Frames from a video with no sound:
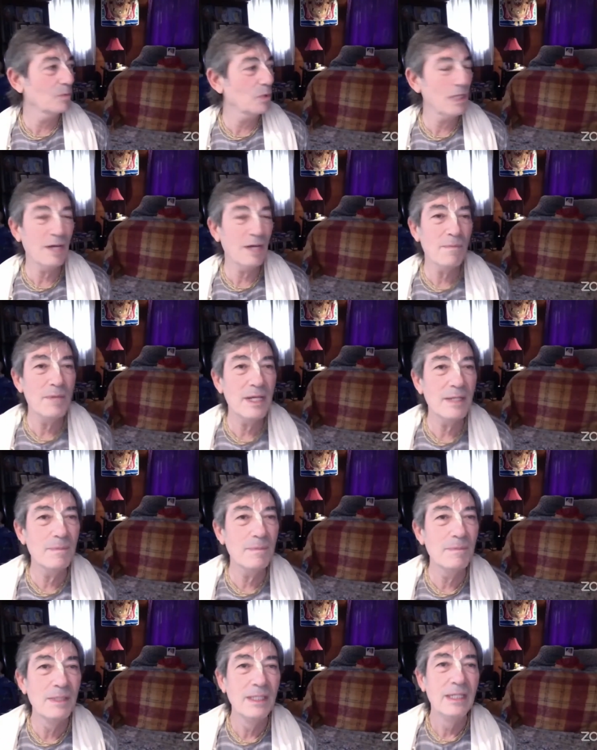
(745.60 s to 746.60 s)
we have met
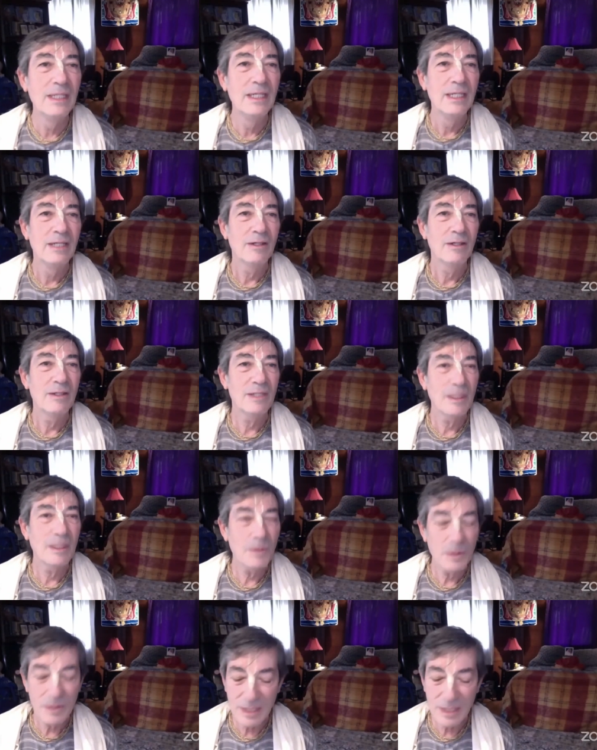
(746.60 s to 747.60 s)
him uh,
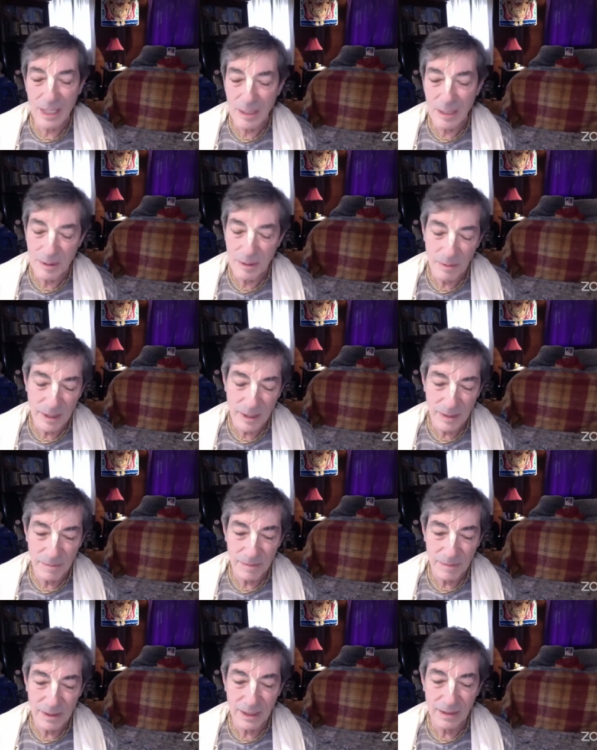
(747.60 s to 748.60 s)
several times, but it,
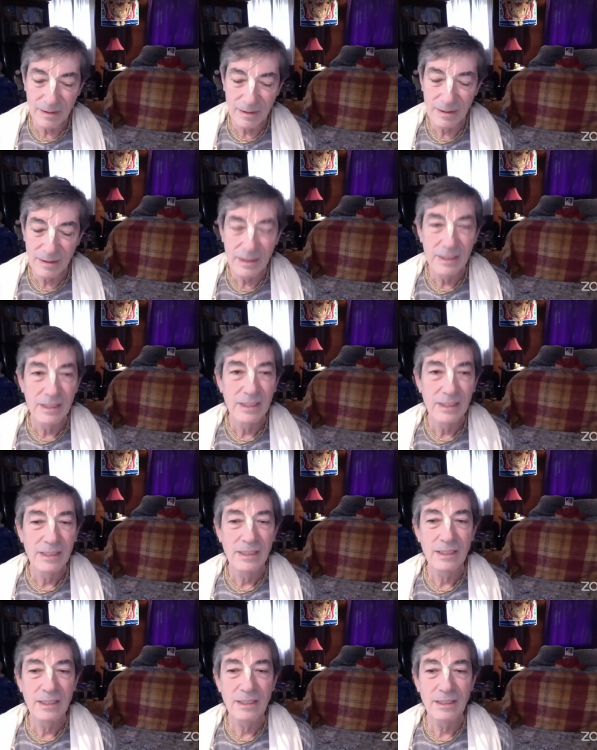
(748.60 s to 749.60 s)
it
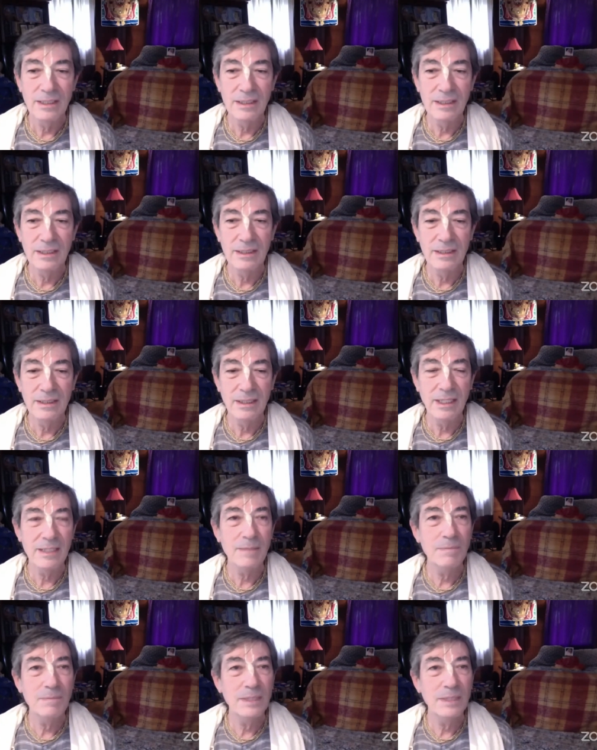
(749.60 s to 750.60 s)
uh,
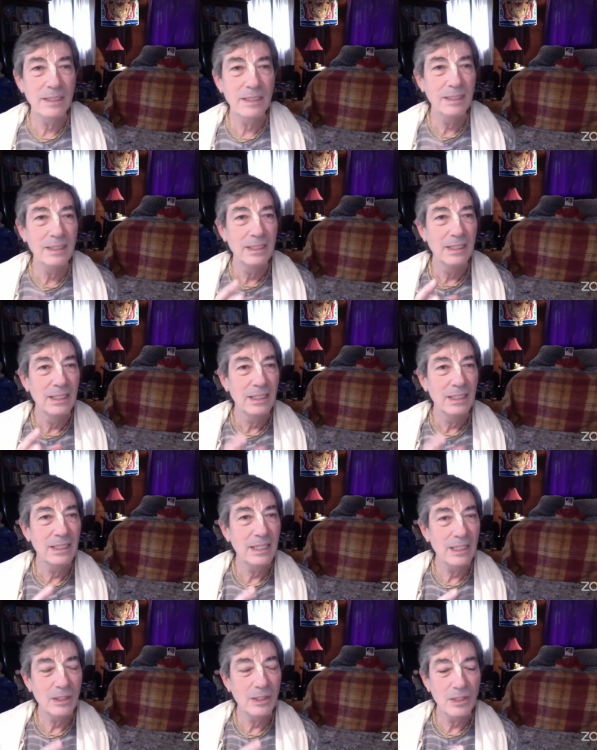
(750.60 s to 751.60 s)
hasn't been
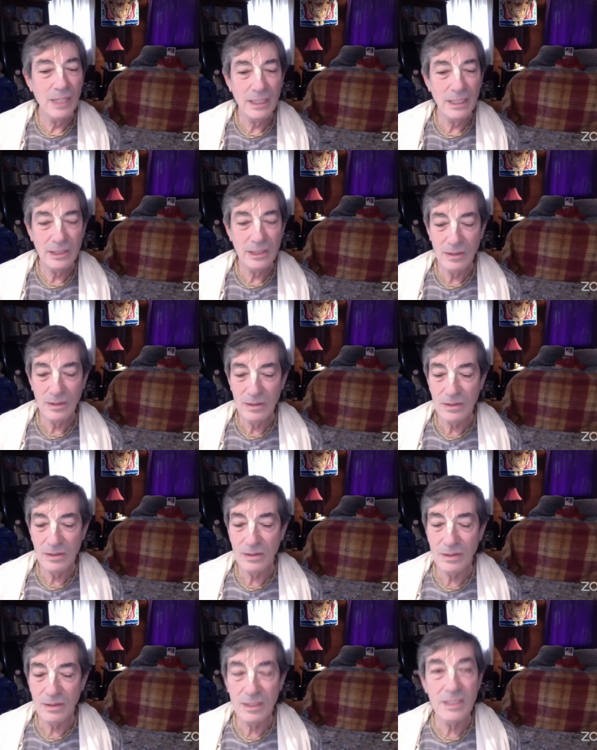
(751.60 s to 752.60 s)
yet a connection.
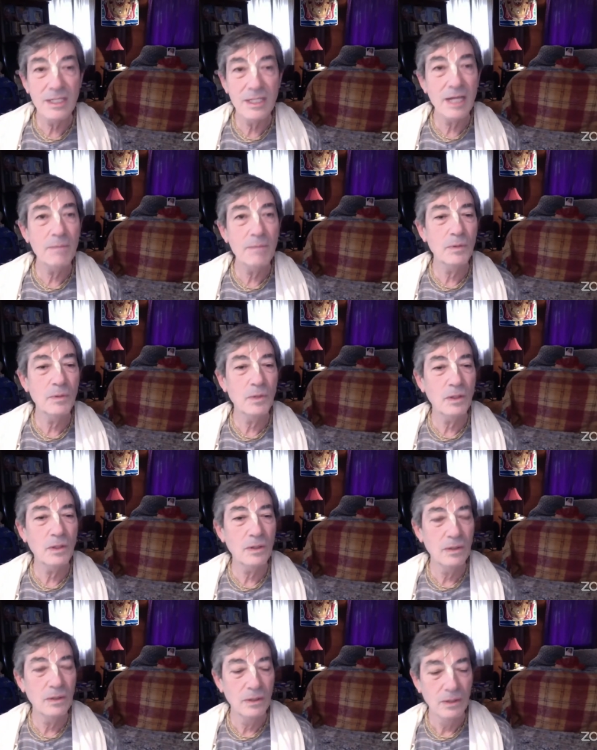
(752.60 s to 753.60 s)
So this time we
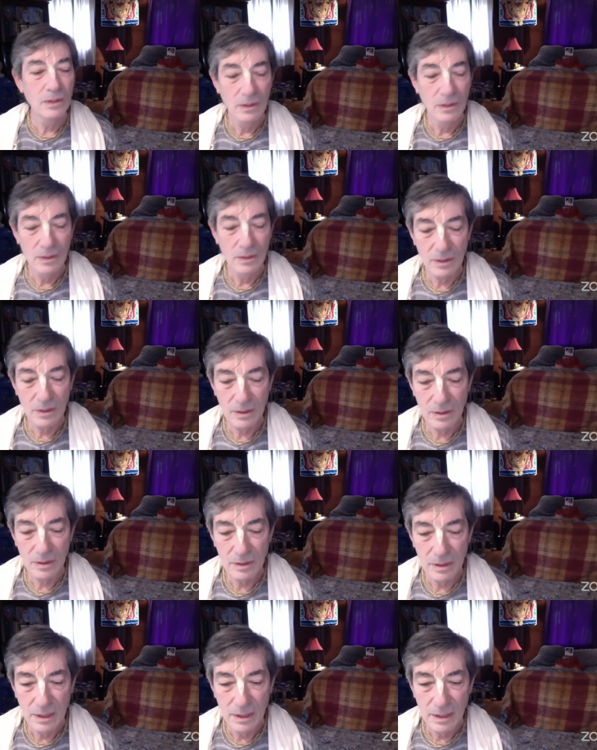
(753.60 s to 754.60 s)
were, uh,
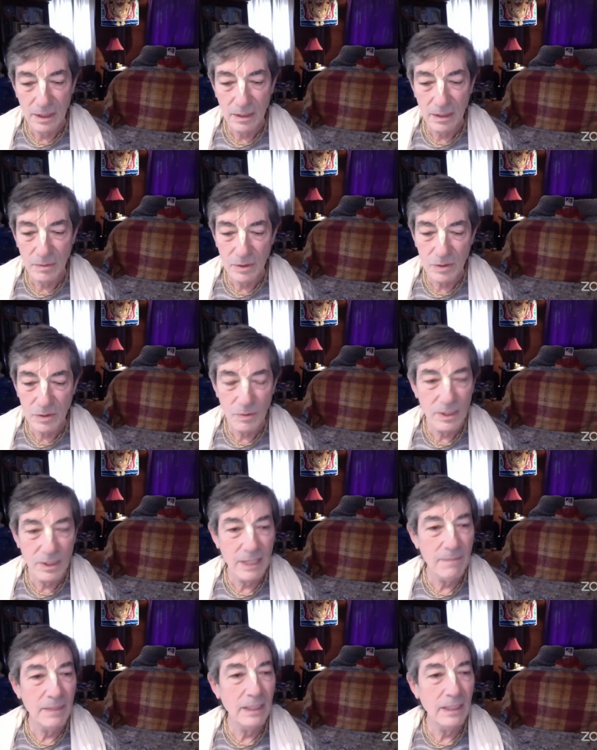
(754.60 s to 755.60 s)
was with
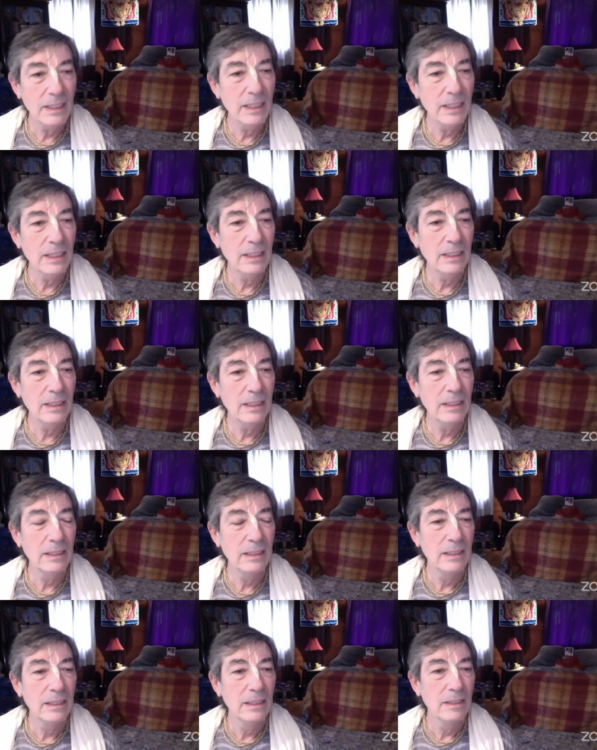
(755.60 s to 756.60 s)
him and, and uh,
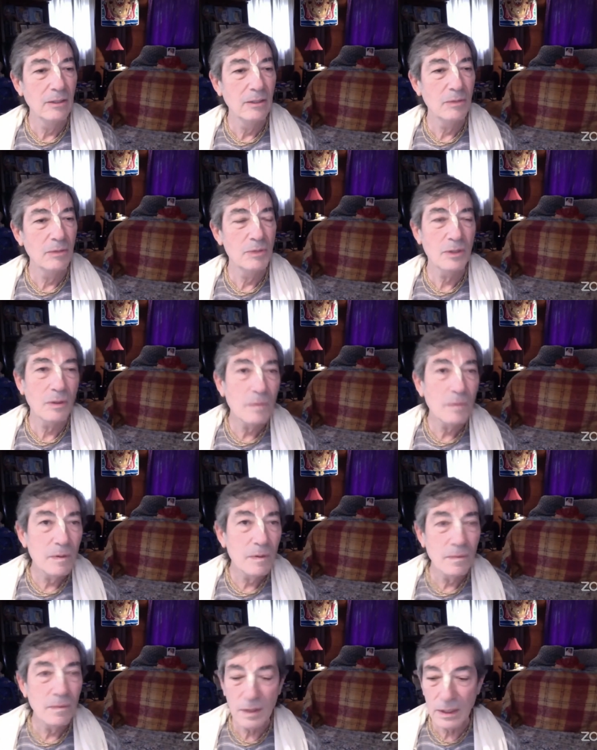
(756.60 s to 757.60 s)

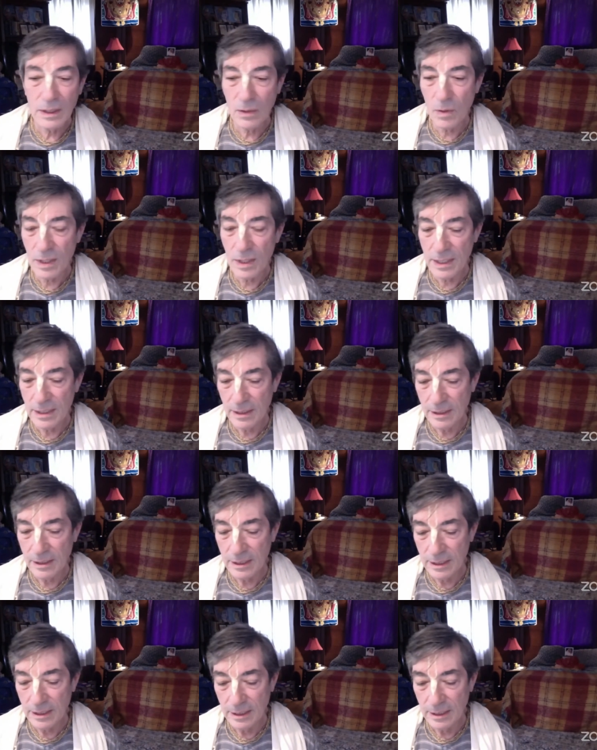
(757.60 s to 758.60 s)
observing very quietly